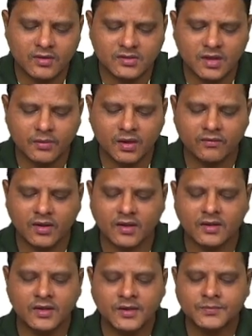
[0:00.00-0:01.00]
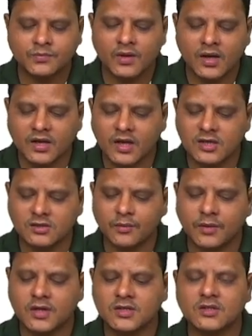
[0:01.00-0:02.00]
I am giving. It is to be
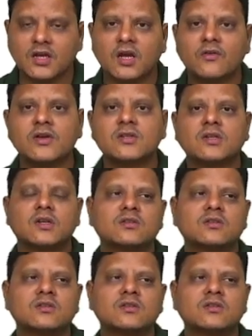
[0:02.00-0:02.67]
distinguished. So